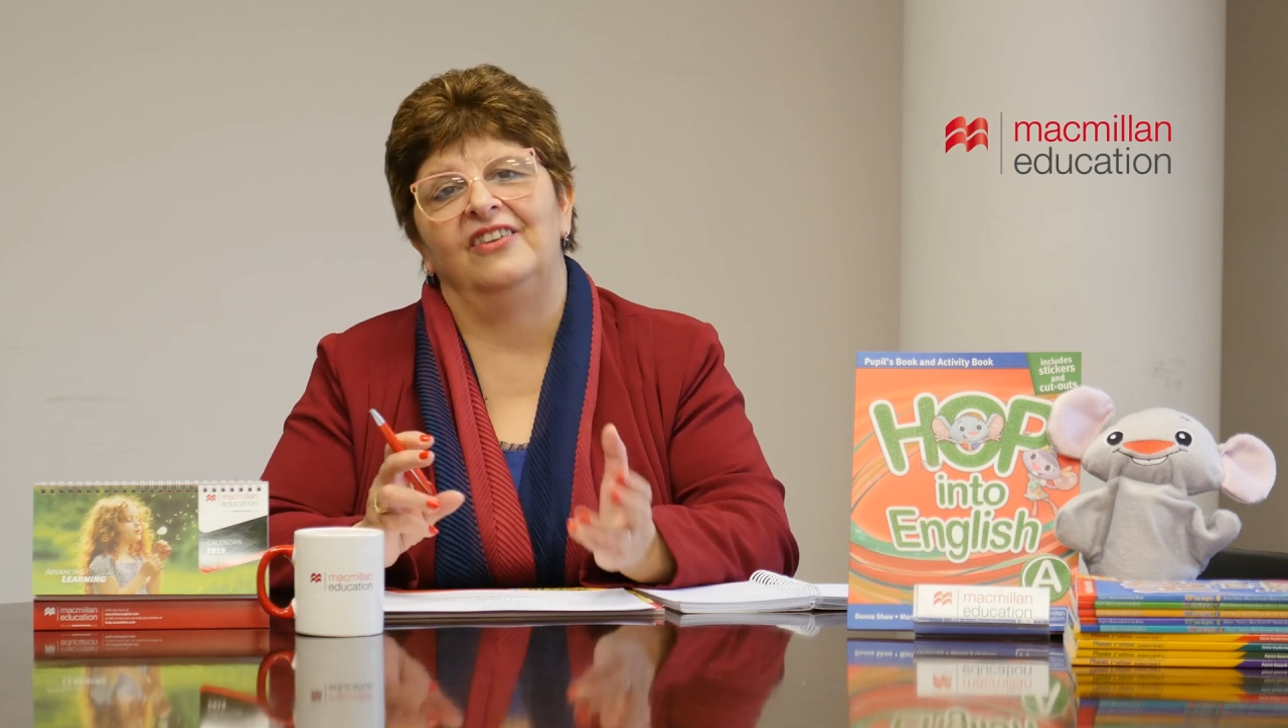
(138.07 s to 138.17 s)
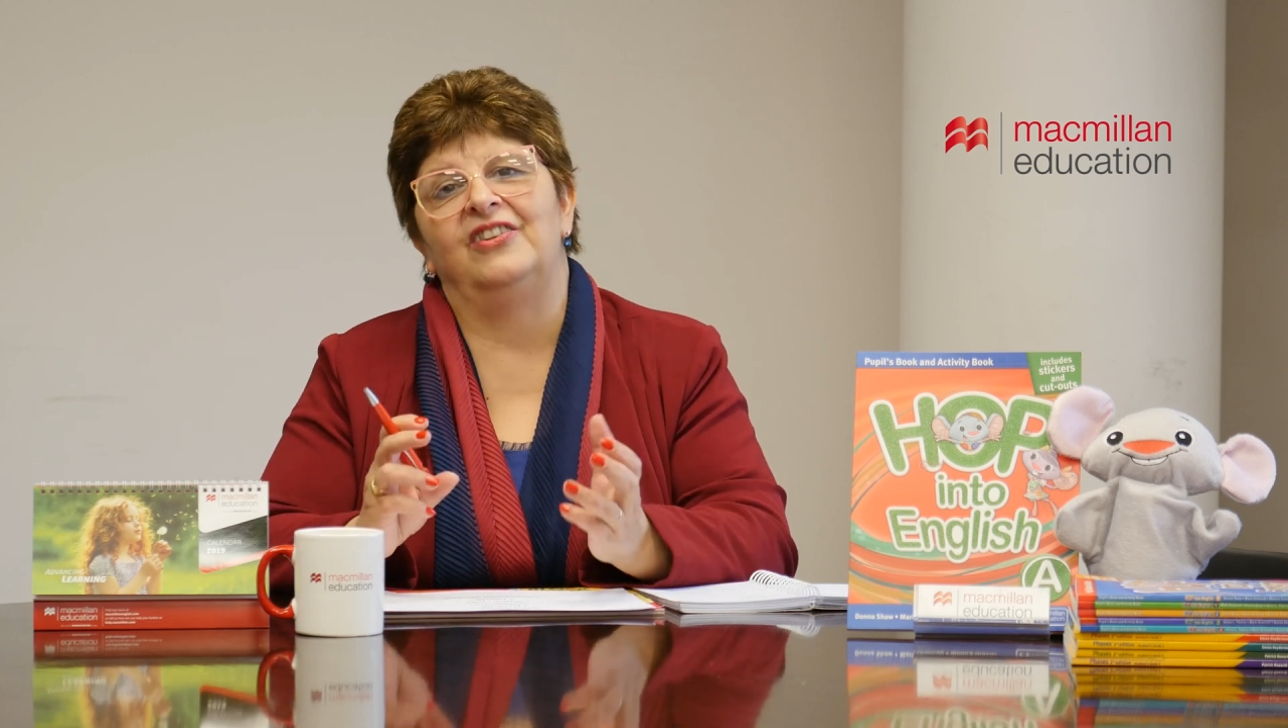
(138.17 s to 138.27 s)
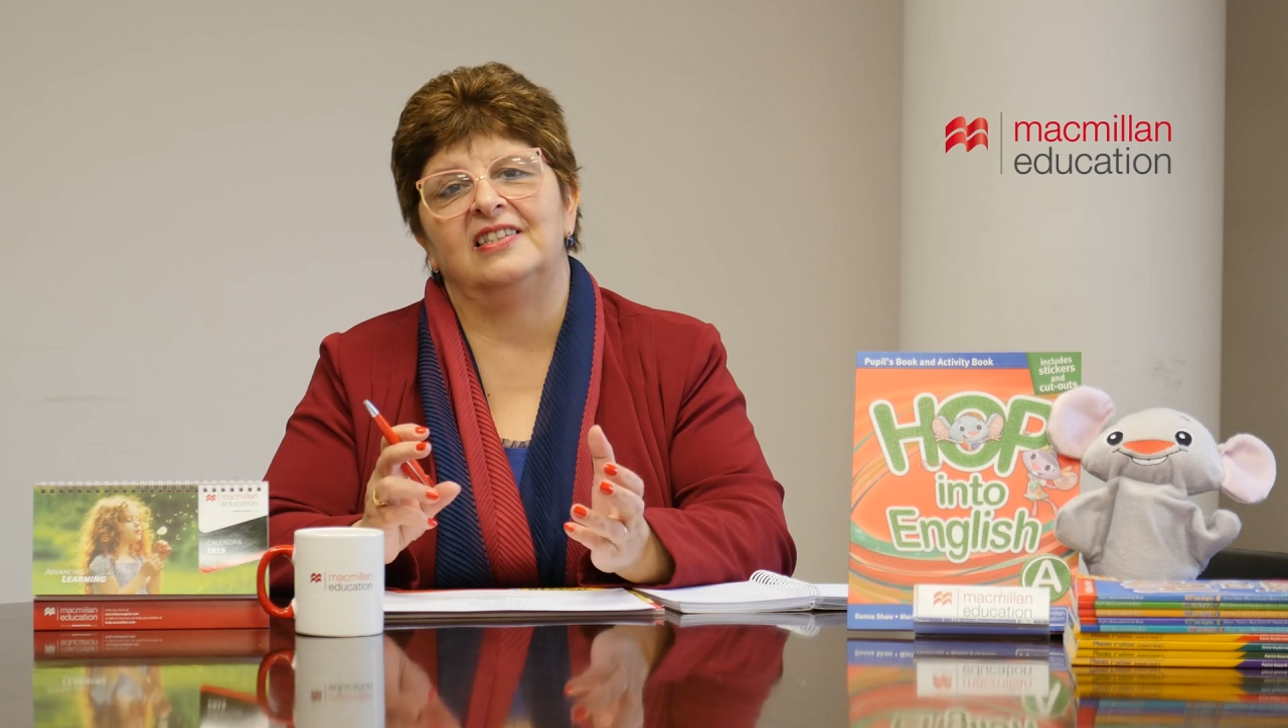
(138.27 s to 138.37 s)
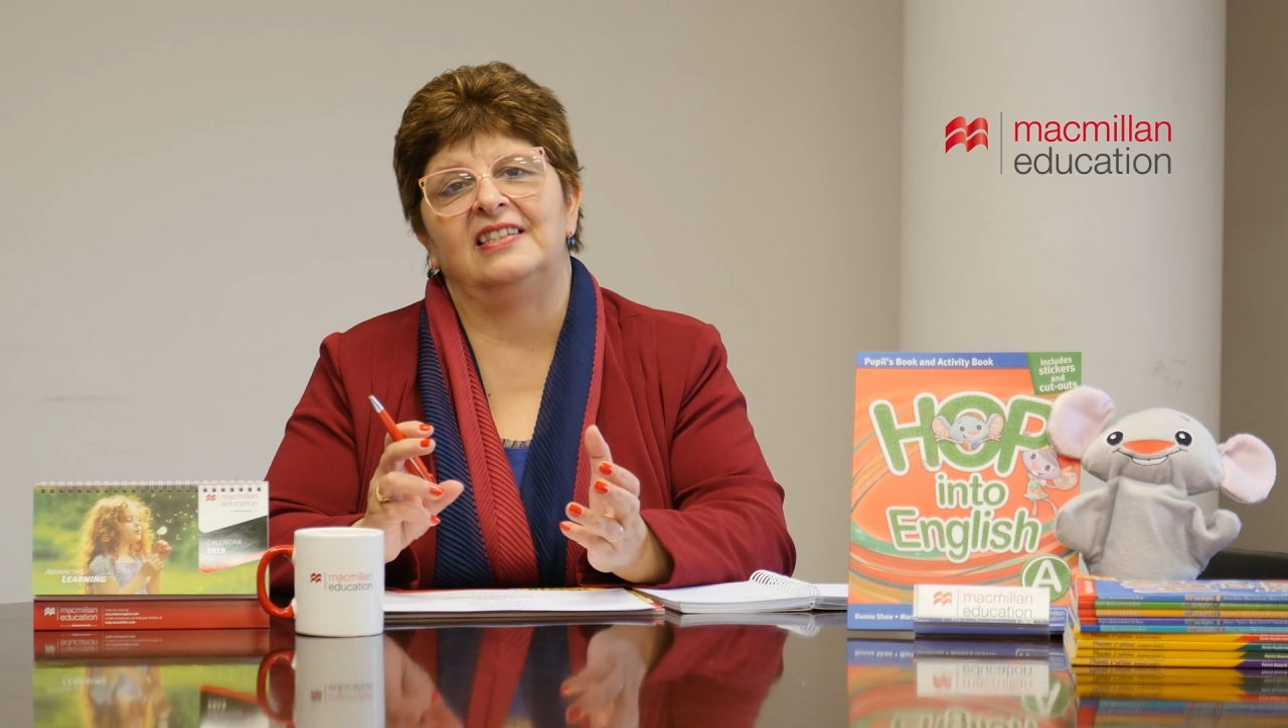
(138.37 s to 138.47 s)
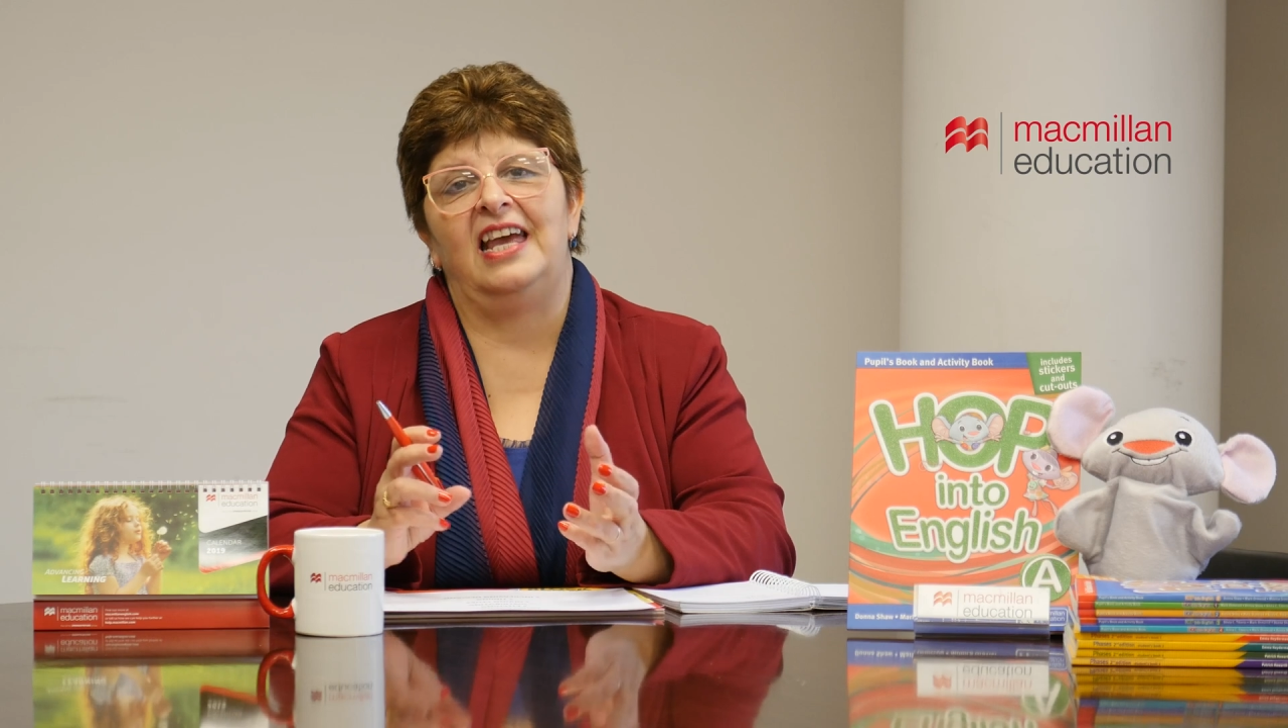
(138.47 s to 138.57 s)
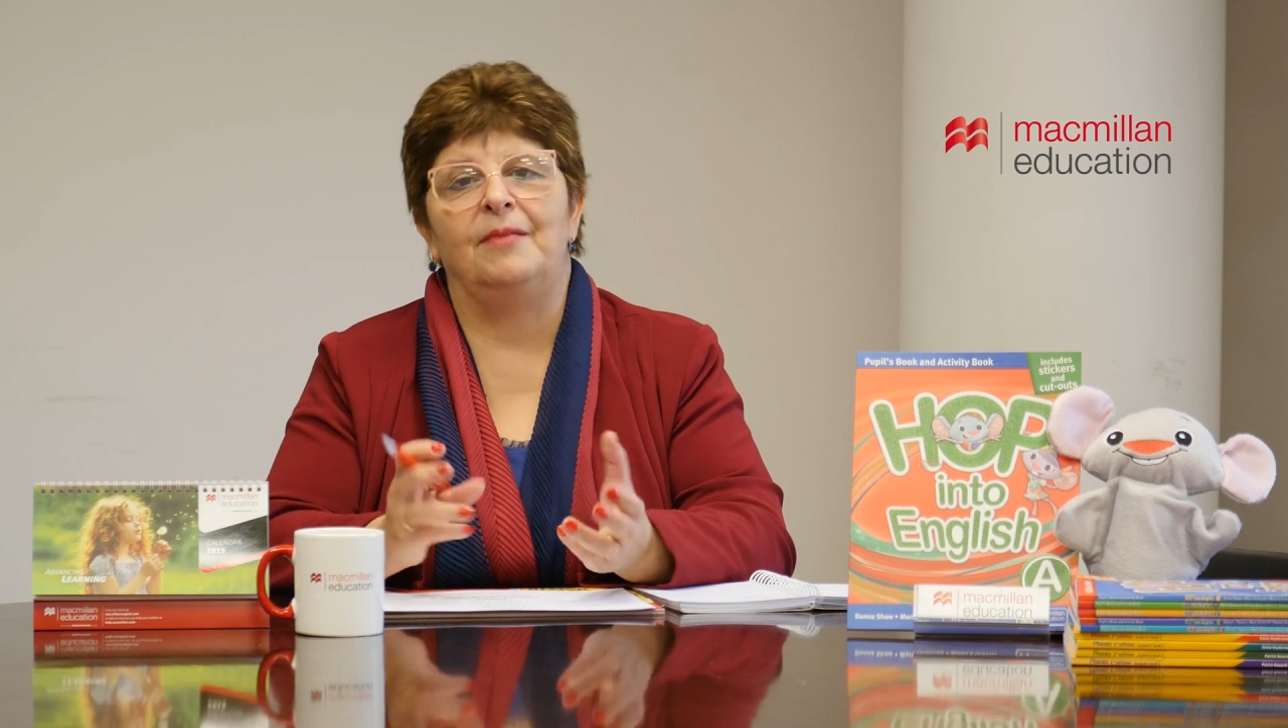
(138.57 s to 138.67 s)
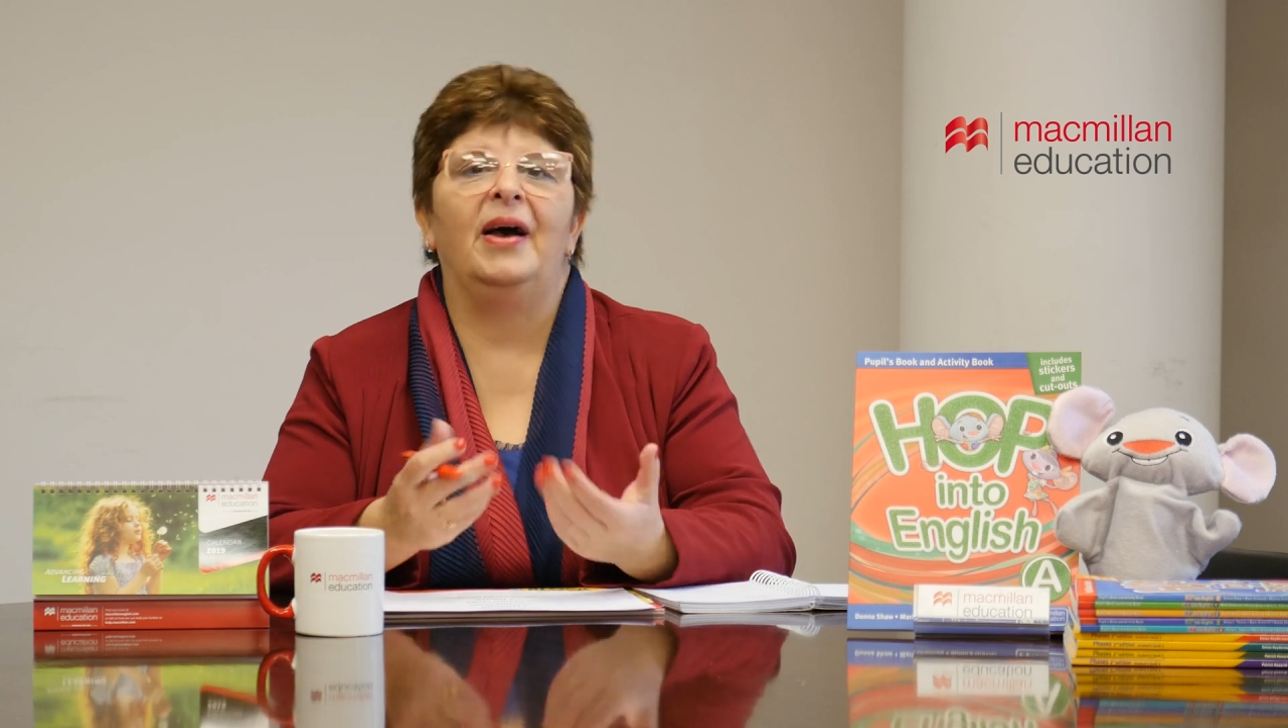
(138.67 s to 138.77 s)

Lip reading: the same